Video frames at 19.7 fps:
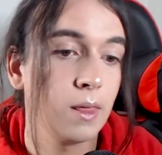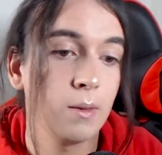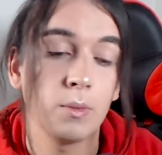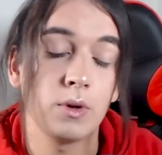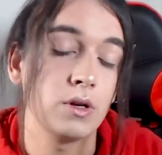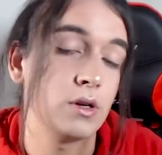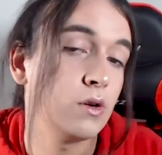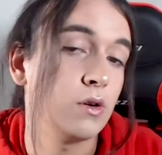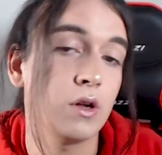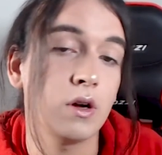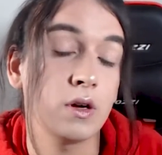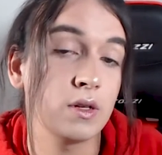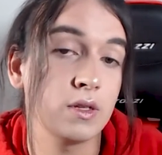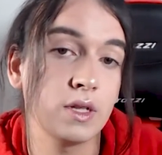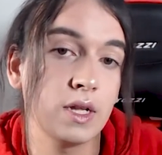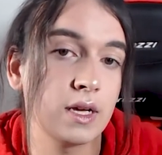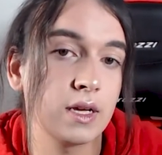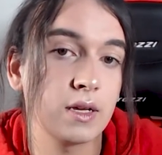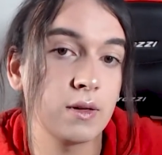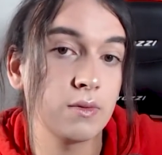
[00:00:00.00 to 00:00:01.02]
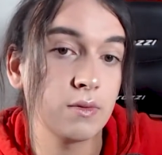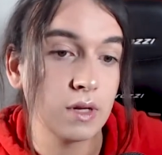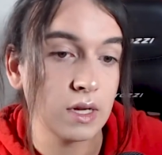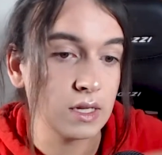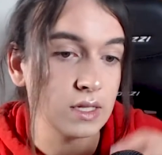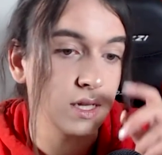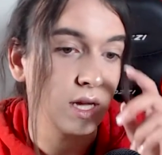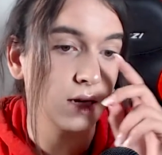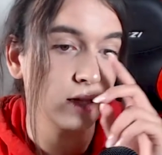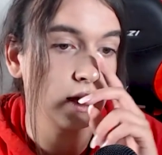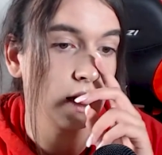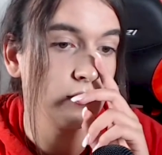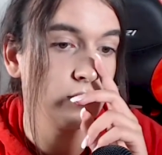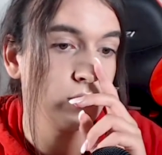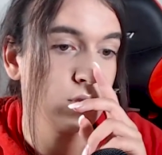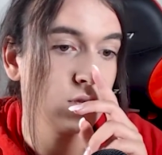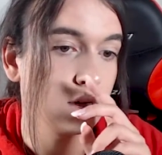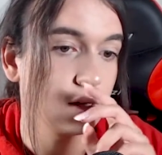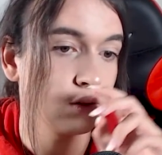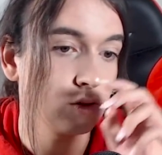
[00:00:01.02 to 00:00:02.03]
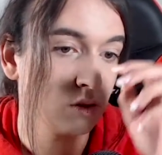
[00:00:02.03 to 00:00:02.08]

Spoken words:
You know, not like exactly everything.